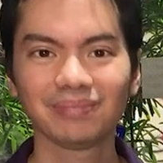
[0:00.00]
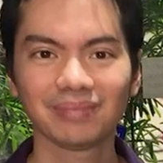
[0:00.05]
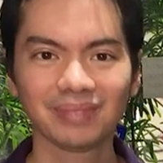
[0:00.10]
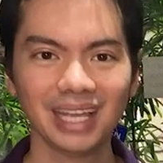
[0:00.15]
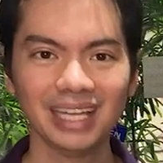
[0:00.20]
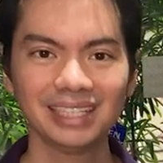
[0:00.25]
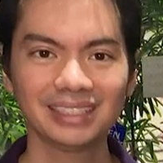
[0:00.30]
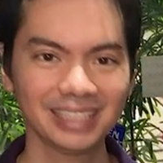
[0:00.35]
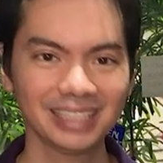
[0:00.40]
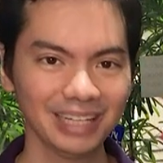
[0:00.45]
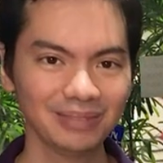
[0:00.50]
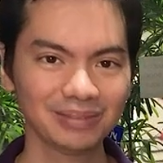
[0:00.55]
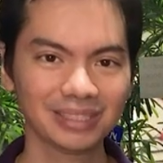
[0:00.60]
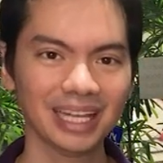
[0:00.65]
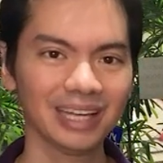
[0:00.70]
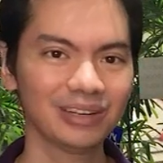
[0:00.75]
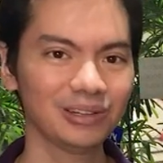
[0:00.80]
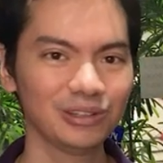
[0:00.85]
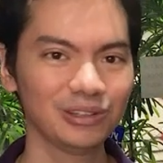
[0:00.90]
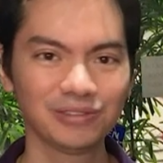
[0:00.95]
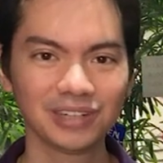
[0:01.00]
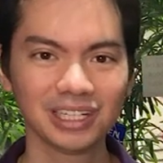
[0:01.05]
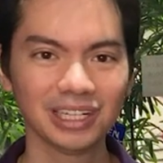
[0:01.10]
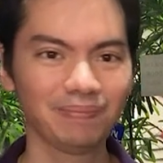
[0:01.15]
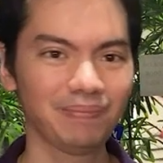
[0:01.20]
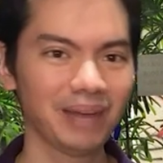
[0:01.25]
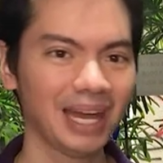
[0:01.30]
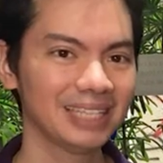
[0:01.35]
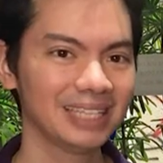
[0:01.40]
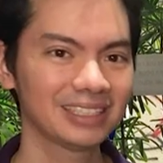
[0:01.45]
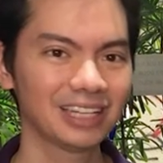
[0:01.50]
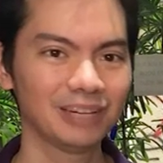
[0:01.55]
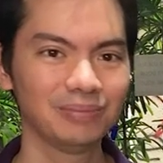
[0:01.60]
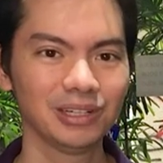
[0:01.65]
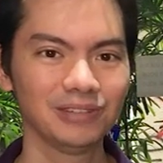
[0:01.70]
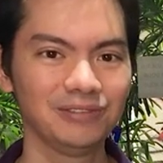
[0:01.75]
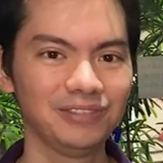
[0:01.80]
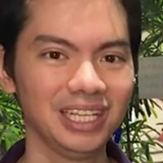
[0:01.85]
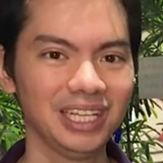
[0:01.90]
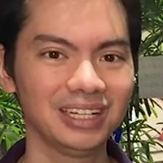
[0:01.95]
it seems like over the past couple
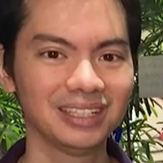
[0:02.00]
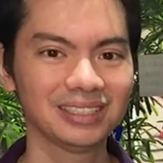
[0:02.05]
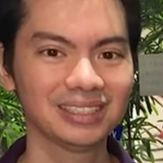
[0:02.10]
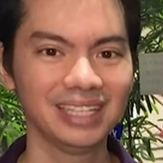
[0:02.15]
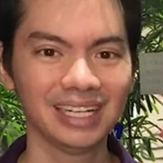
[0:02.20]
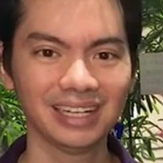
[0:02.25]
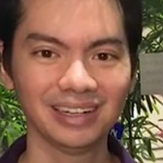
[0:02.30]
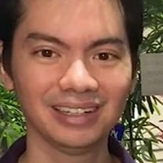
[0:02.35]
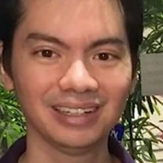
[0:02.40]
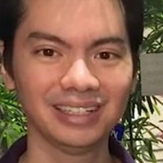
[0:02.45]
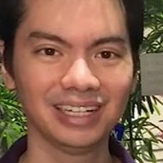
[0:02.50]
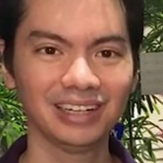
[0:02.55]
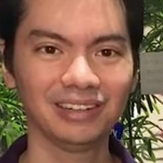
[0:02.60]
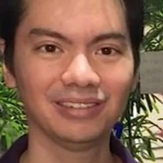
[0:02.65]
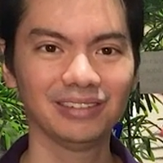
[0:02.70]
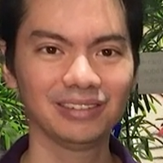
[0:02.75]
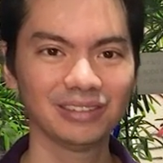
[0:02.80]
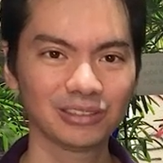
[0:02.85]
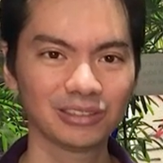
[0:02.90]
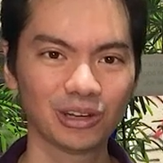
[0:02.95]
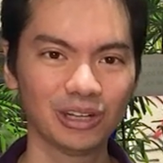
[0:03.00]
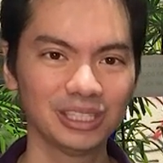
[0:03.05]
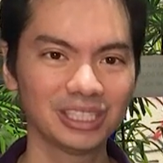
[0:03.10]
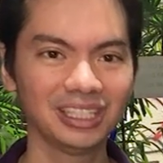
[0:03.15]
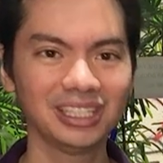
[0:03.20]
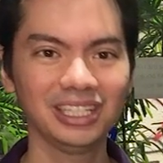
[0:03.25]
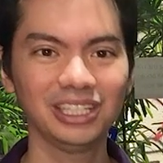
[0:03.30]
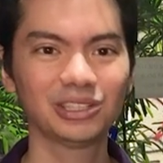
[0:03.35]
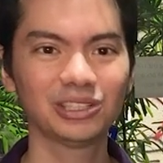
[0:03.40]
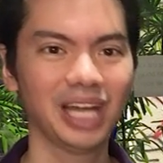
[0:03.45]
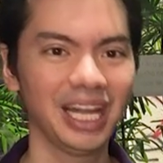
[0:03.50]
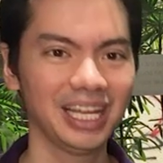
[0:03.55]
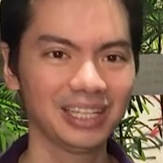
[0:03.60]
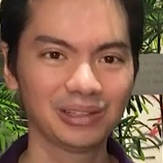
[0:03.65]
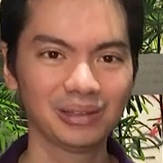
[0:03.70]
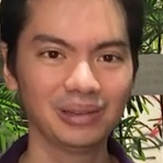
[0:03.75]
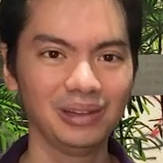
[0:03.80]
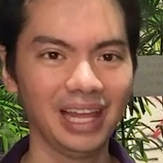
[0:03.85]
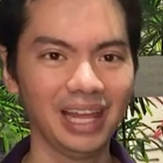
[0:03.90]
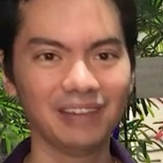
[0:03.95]
of years, they're constantly trying
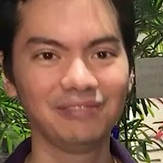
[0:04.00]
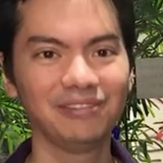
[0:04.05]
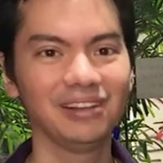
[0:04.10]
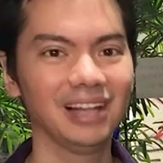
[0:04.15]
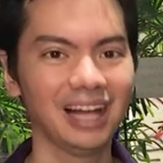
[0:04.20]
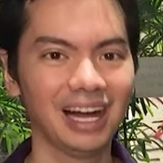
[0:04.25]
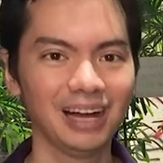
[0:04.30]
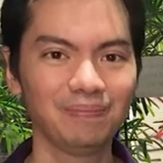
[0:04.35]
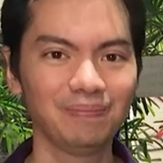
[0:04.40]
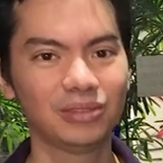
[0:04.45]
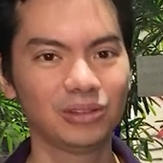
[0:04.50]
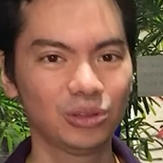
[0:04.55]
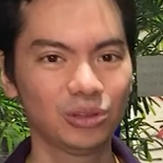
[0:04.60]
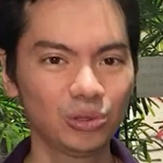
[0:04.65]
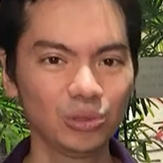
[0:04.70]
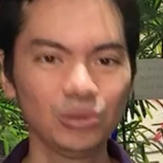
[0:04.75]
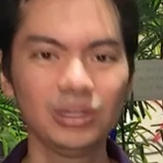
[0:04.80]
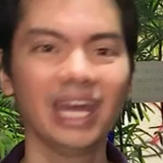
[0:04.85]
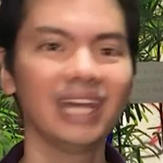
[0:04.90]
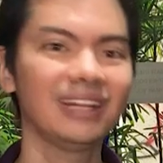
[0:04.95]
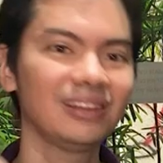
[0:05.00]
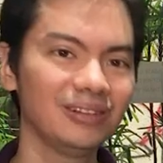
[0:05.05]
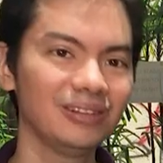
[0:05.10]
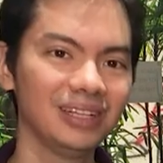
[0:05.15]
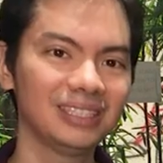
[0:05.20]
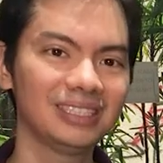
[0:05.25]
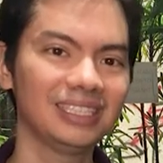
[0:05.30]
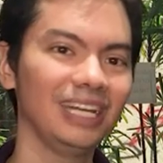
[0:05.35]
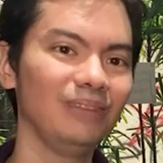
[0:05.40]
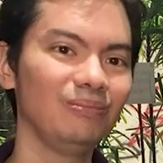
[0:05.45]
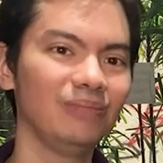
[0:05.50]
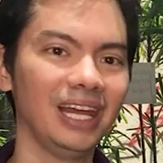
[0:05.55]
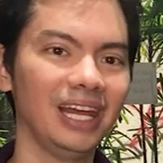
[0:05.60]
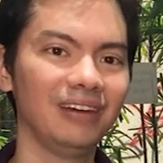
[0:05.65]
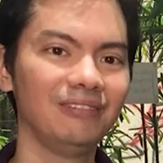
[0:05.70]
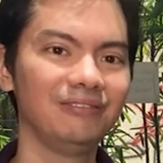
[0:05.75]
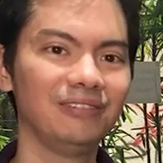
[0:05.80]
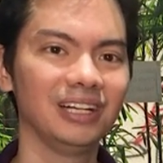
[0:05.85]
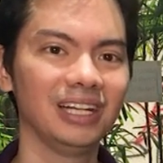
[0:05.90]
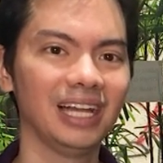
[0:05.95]
to level up to get to the same
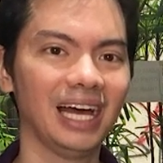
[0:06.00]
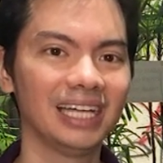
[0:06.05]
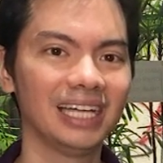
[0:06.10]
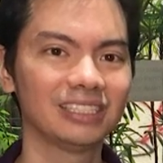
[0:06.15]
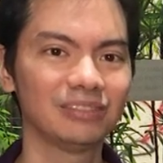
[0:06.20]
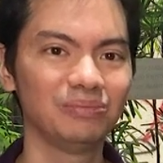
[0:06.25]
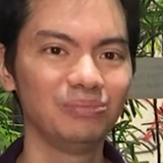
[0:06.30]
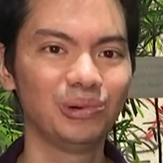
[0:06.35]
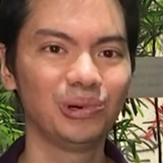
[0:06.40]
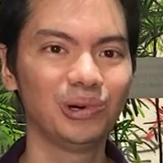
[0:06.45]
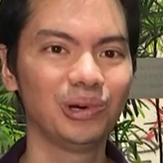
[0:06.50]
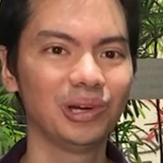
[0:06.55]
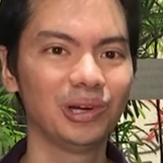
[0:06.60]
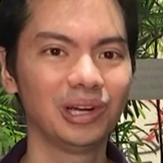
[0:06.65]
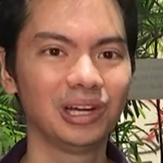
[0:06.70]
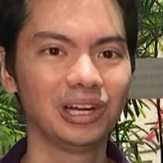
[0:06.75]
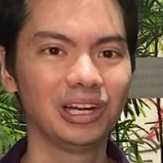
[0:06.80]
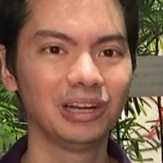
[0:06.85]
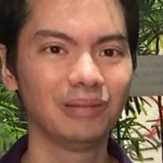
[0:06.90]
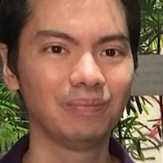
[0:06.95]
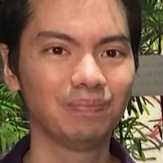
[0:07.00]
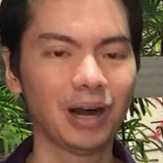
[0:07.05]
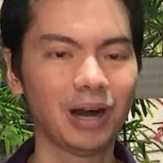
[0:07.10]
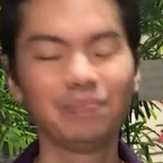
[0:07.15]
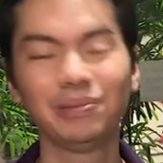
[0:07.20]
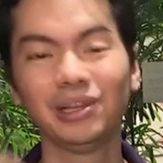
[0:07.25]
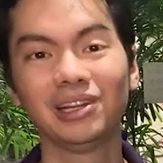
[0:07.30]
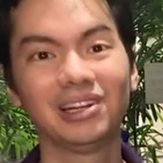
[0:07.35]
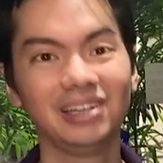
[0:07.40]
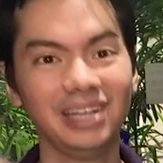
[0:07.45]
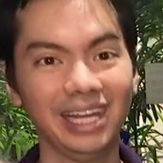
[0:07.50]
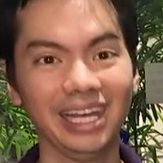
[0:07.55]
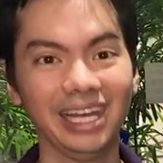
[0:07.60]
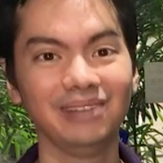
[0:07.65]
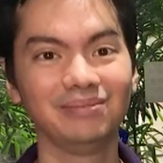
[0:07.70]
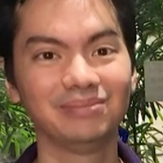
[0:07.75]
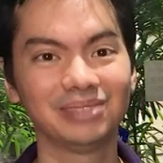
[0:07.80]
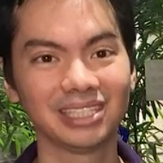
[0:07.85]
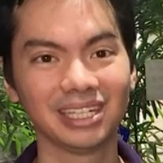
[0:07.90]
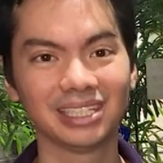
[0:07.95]
level as more popular
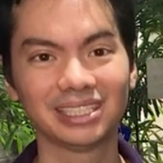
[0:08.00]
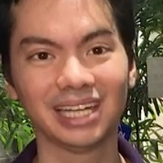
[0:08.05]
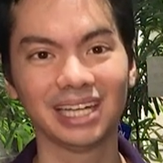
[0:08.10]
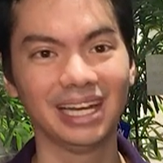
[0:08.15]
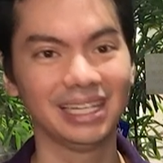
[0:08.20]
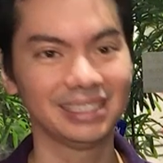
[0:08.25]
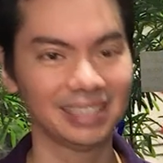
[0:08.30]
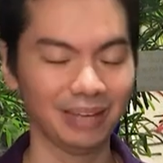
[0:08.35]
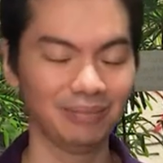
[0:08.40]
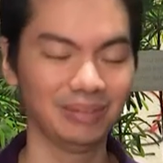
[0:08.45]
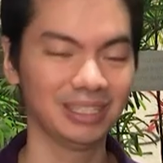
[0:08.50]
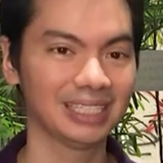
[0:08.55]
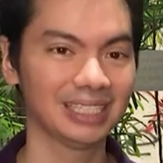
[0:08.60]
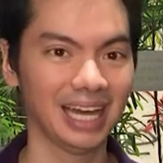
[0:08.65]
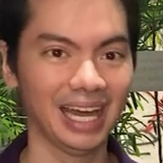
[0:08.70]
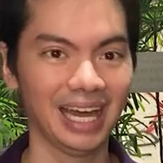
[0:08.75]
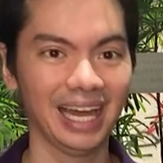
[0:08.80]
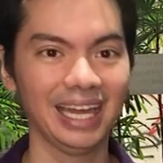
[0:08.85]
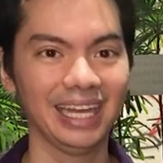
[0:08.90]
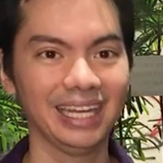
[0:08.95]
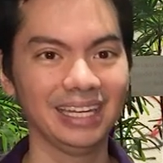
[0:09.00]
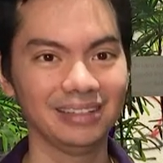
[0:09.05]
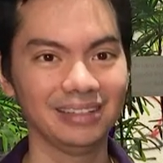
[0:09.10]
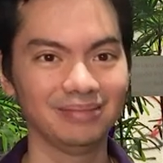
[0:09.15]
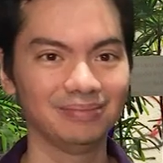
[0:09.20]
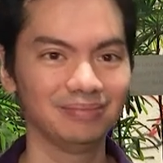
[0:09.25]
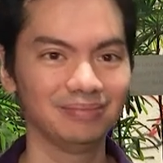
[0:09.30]
names such as MSI,